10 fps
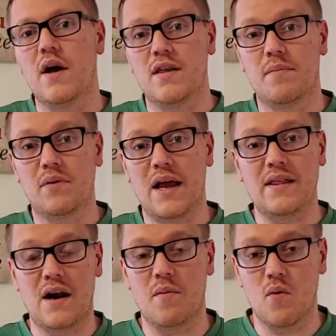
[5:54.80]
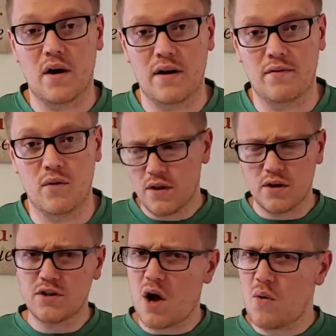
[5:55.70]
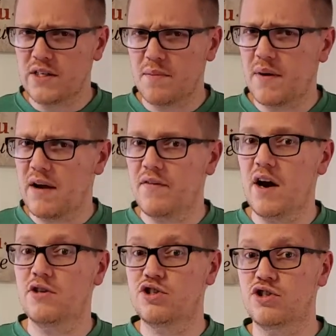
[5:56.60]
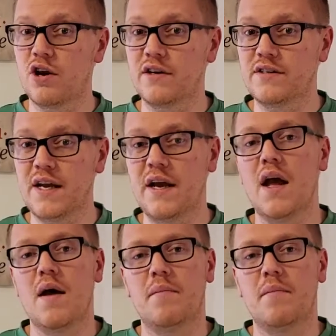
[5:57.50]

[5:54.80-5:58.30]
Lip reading: the plan that I'm working for. There's always a bit of an uncertainty